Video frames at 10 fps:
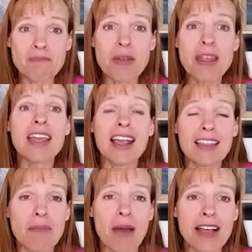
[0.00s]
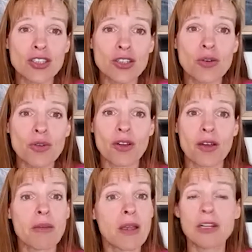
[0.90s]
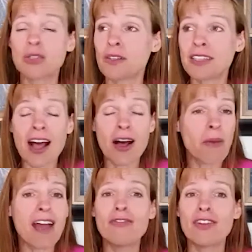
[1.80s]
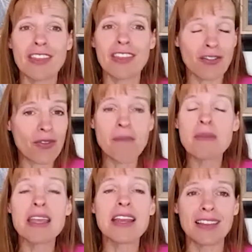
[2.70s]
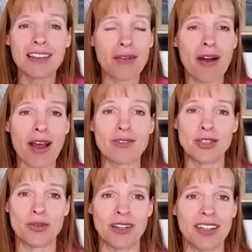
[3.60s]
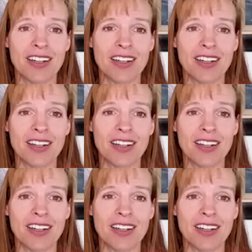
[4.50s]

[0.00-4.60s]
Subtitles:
being the best you can be, which will help everything immediately around you.